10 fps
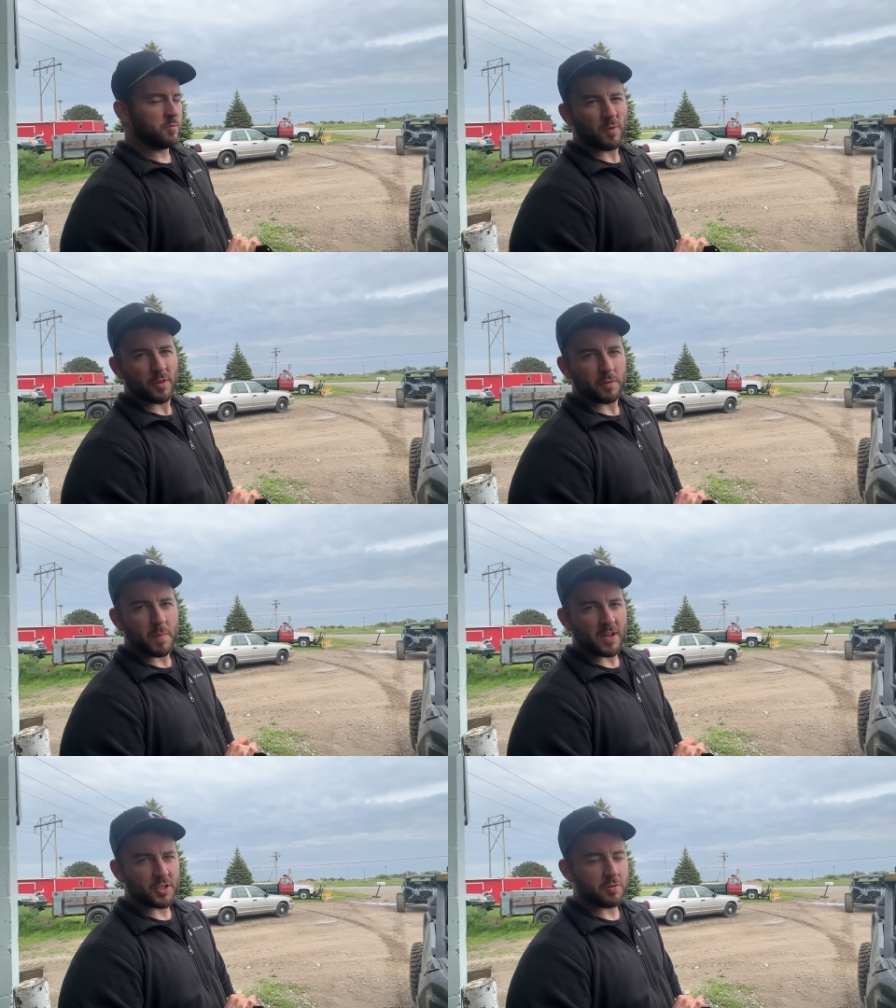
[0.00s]
to this
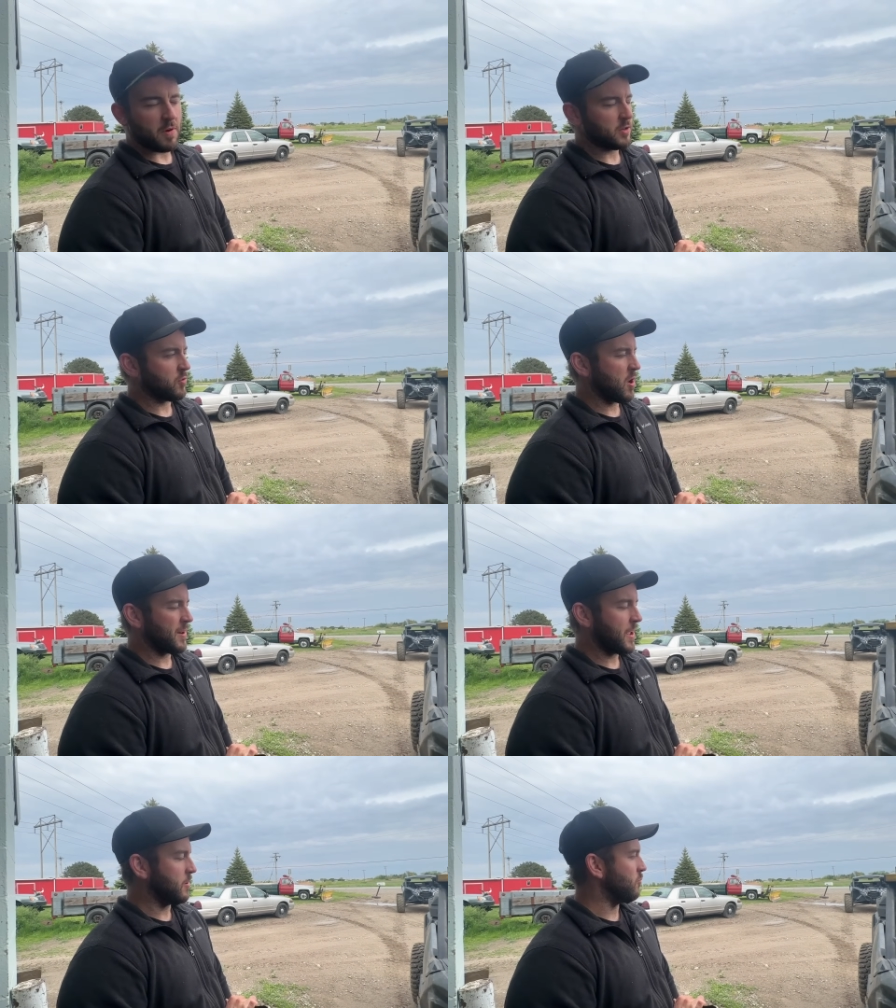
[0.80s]
Mexican restaurant,
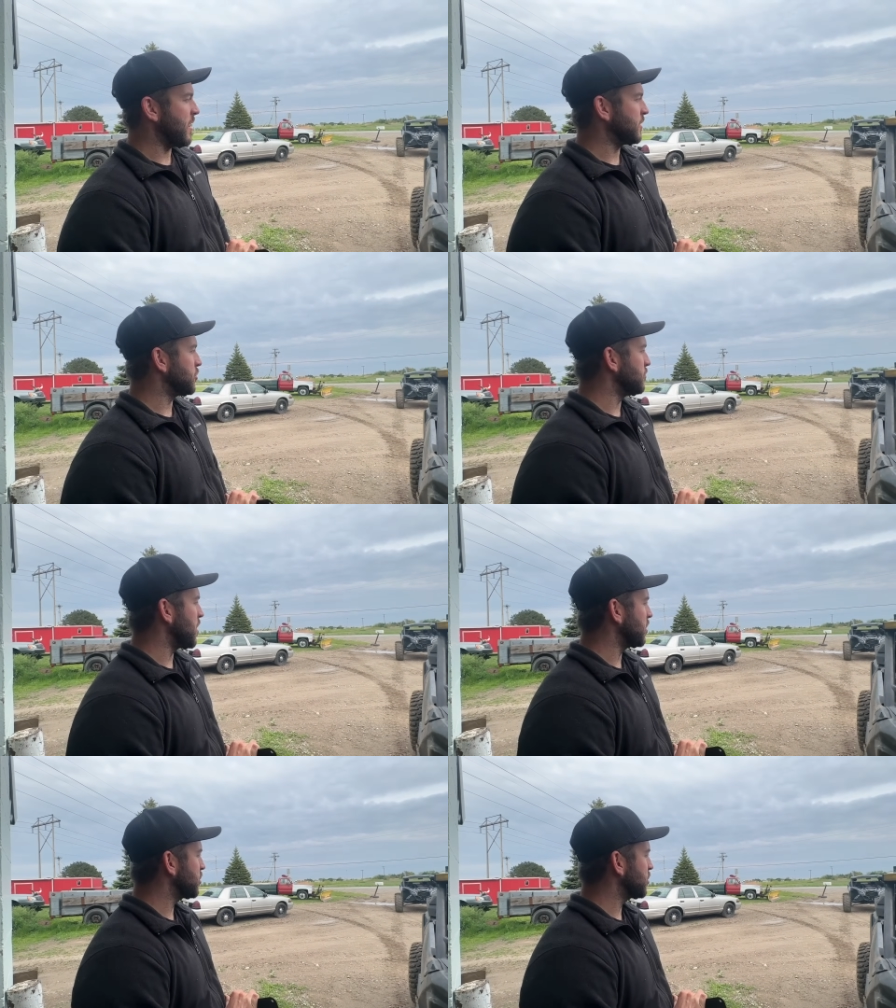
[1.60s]
ate way too much.